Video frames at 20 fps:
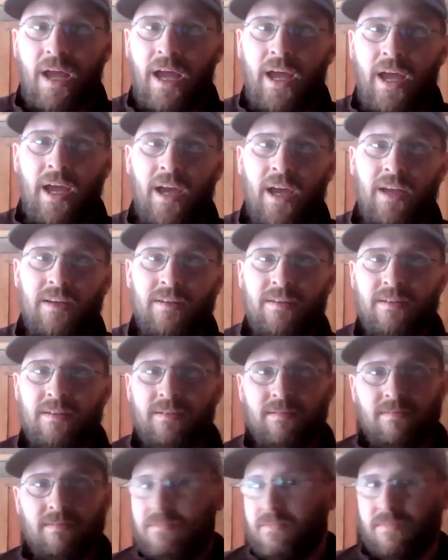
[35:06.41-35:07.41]
And
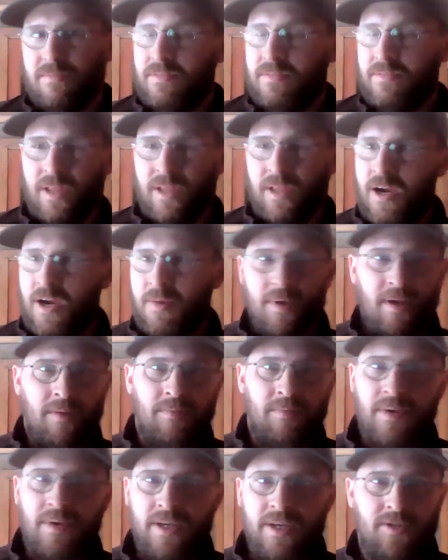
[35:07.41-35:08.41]
the
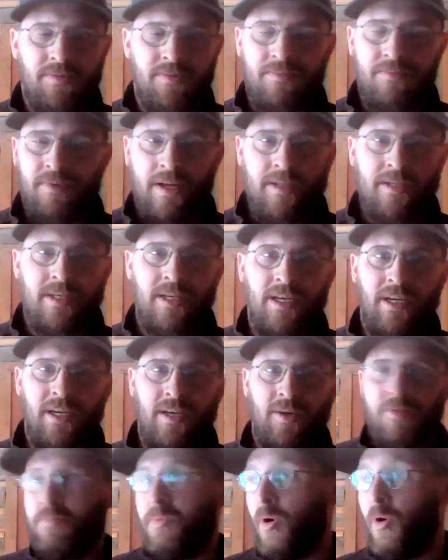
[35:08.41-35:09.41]
Airbnbs are
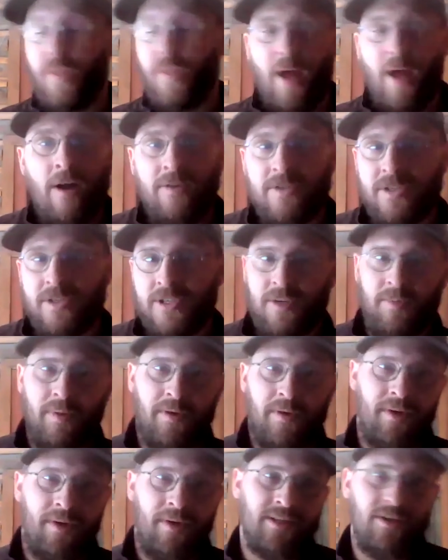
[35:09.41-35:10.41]
rented, or both houses will
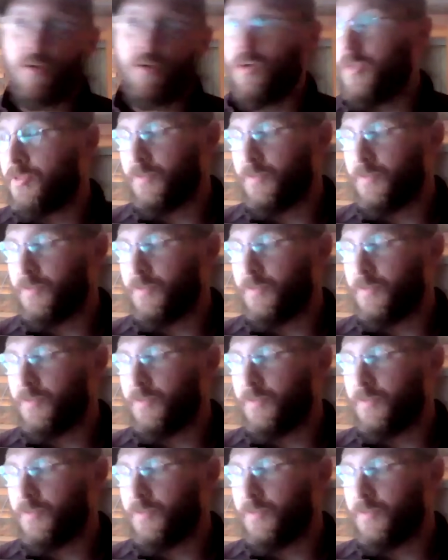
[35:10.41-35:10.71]
be rented.